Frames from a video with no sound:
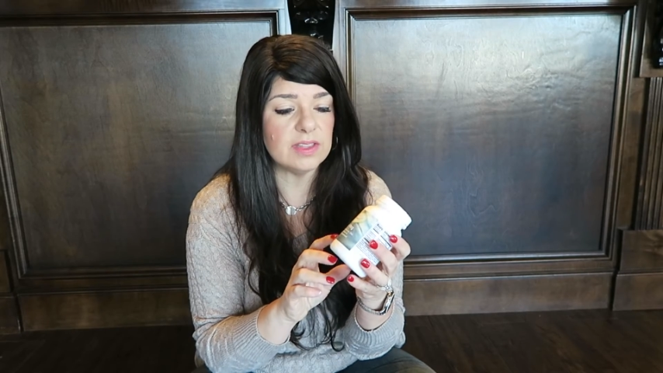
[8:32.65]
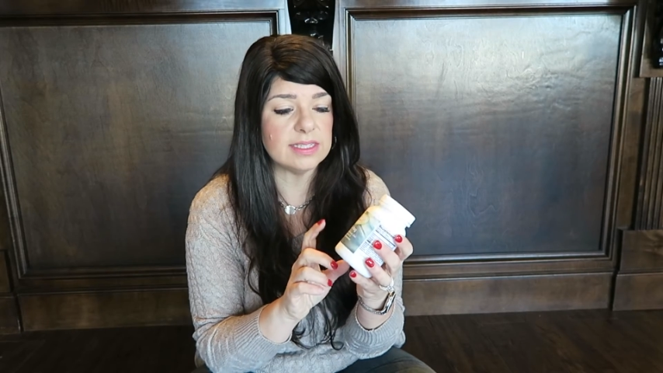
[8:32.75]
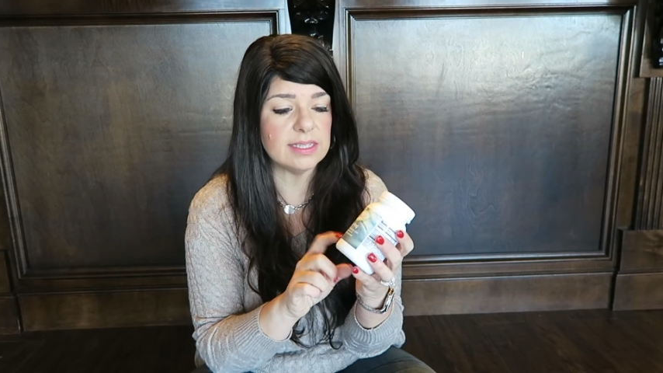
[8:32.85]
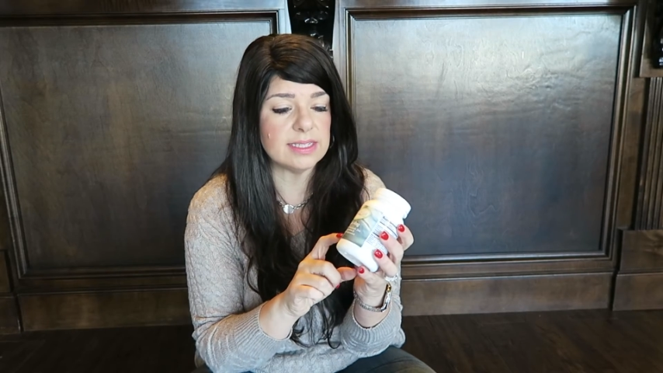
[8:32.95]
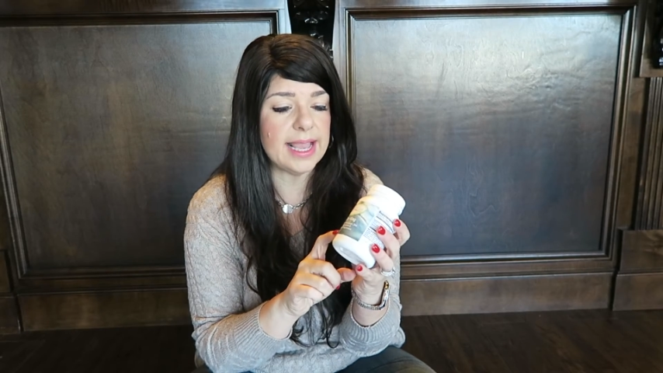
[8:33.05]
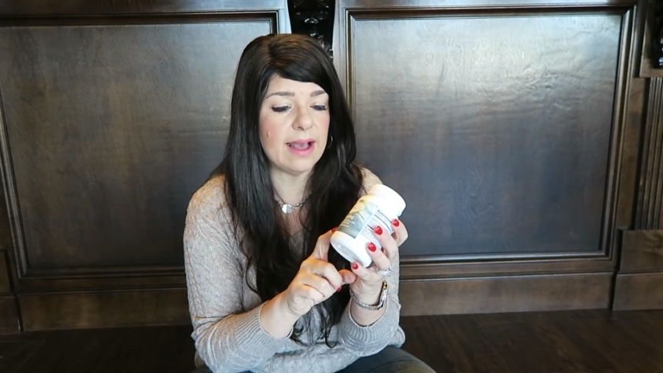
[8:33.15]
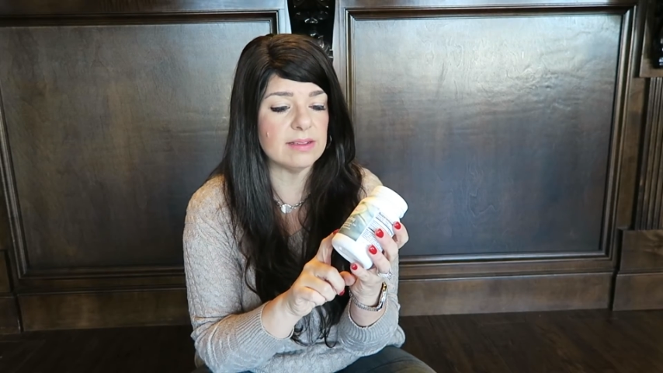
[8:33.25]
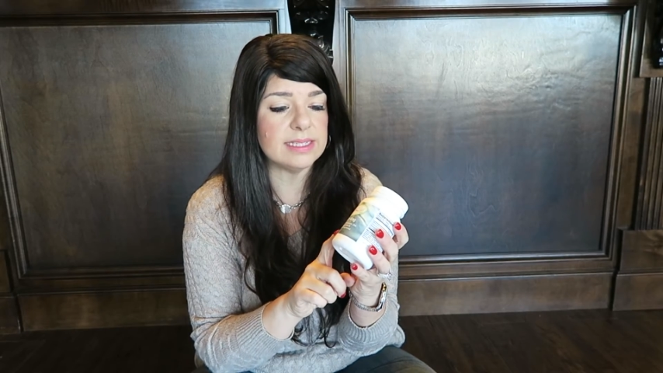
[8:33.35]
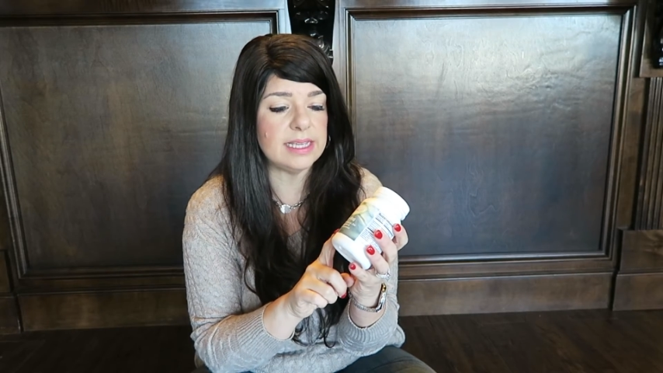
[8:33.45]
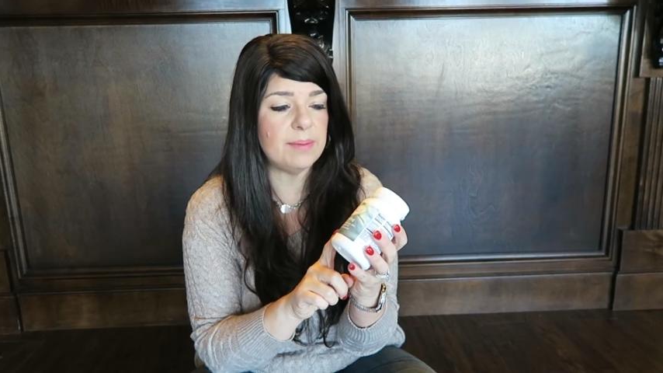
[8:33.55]
This is
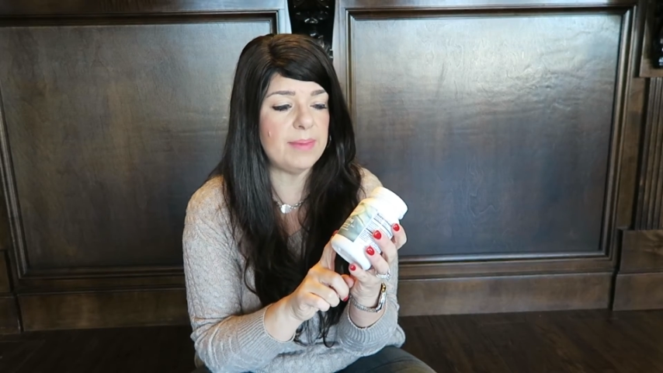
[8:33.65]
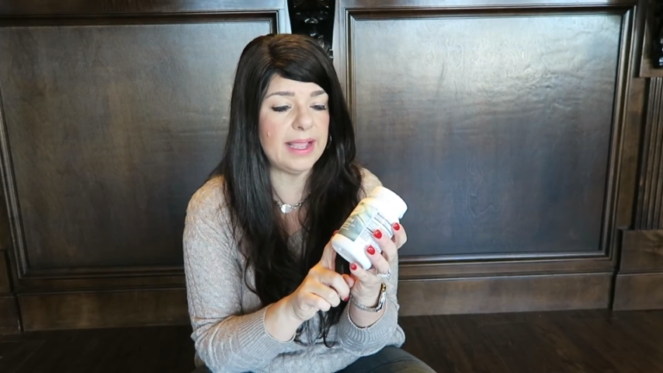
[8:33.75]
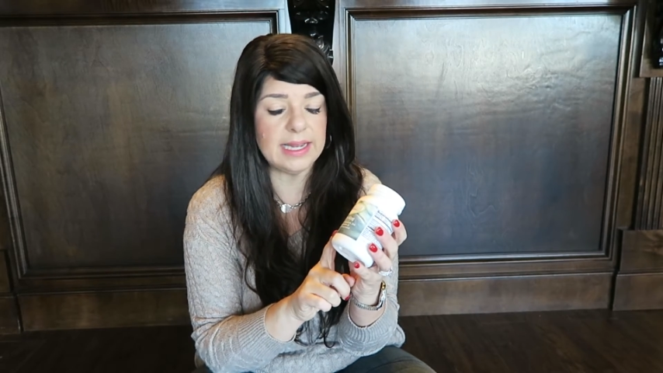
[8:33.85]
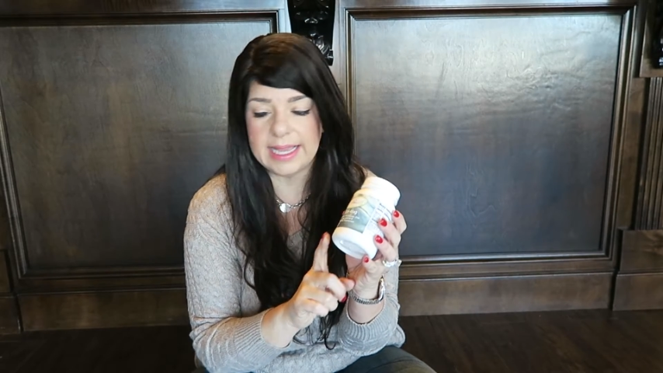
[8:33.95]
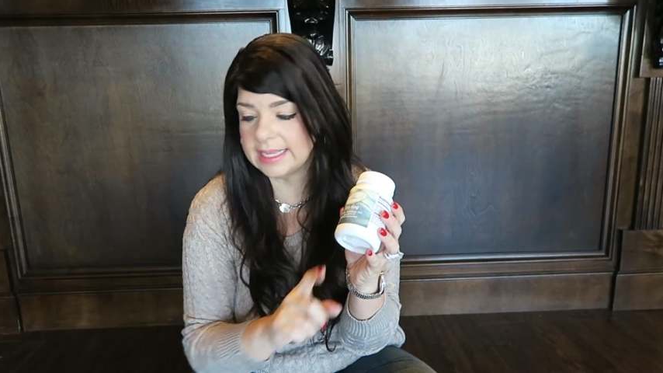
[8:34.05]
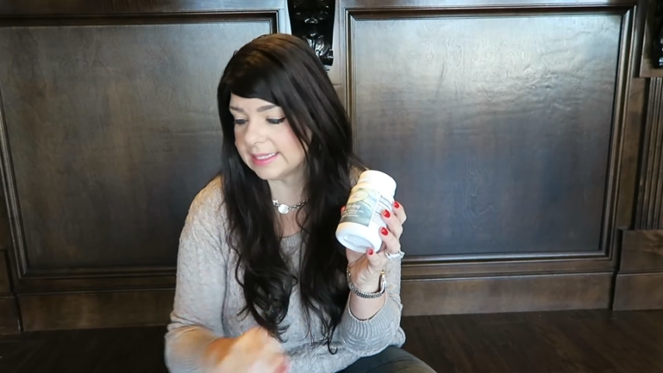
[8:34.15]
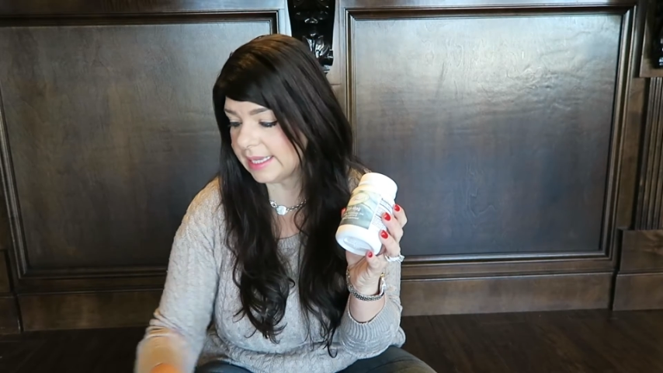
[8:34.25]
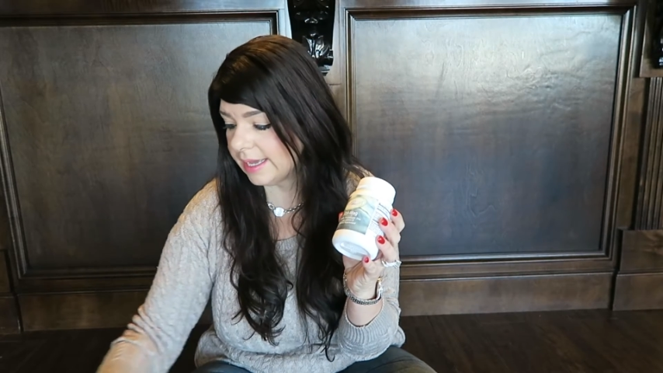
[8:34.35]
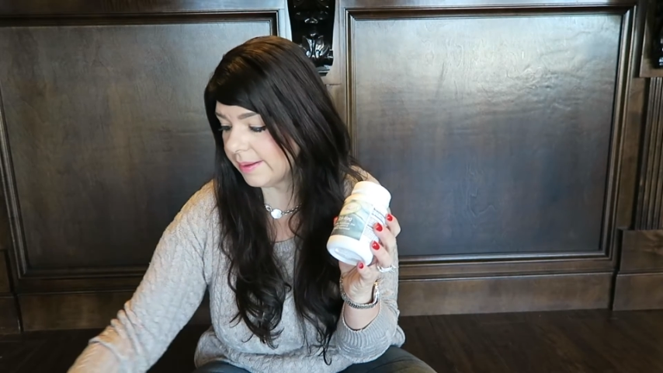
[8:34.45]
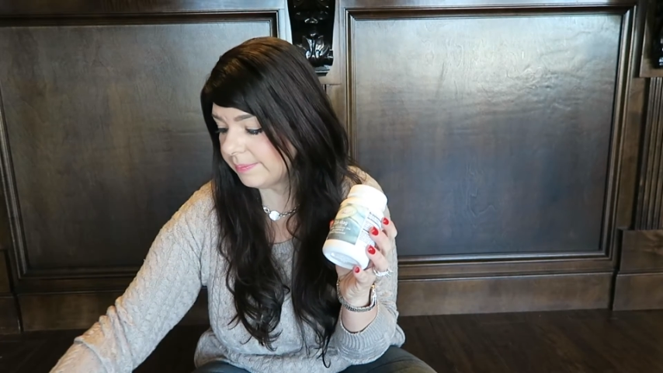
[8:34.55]
calcium,
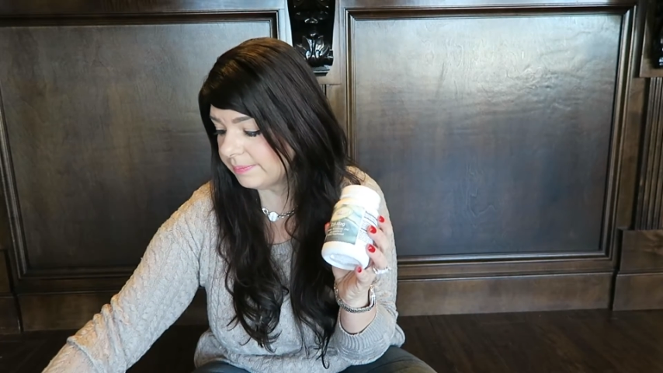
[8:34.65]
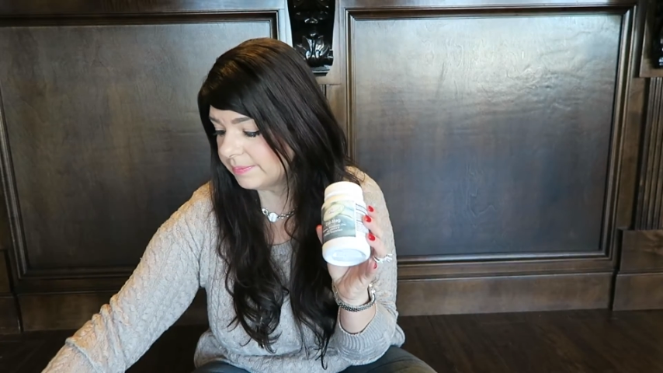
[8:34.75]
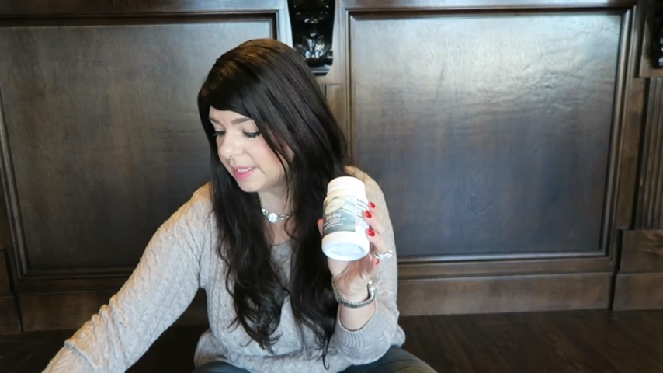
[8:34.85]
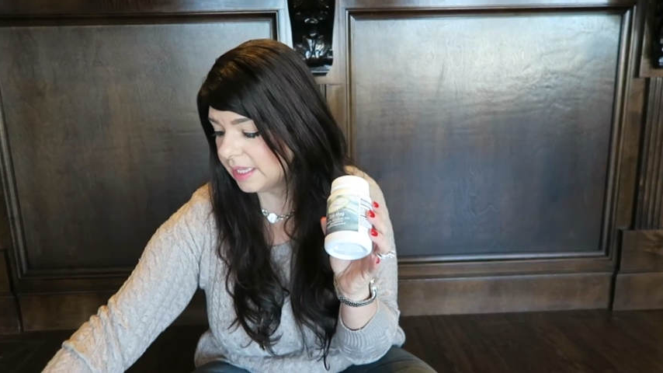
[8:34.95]
magnesium,